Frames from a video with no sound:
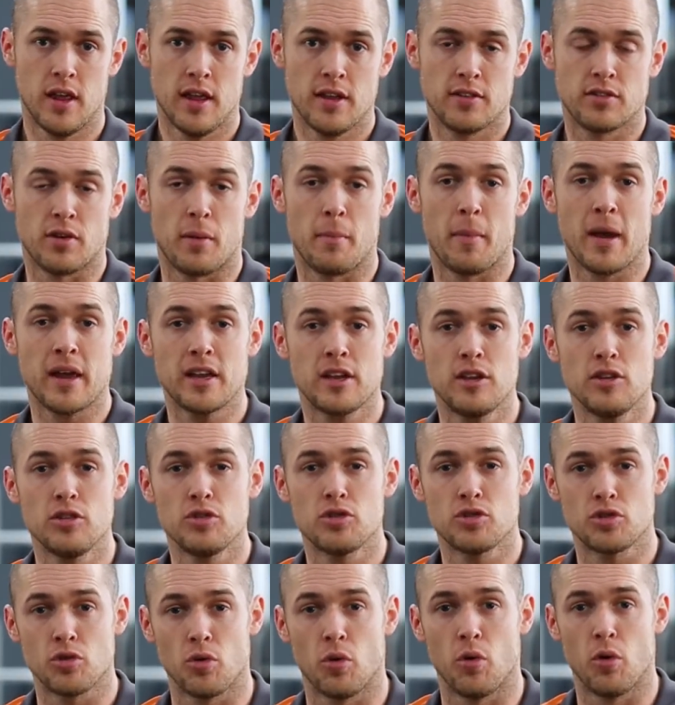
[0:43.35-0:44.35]
So making
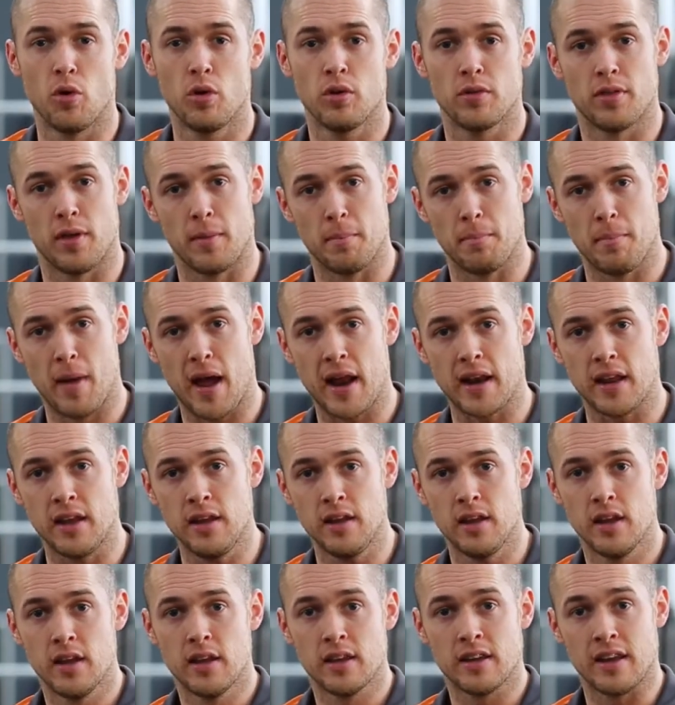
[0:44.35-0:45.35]
sure that Maddie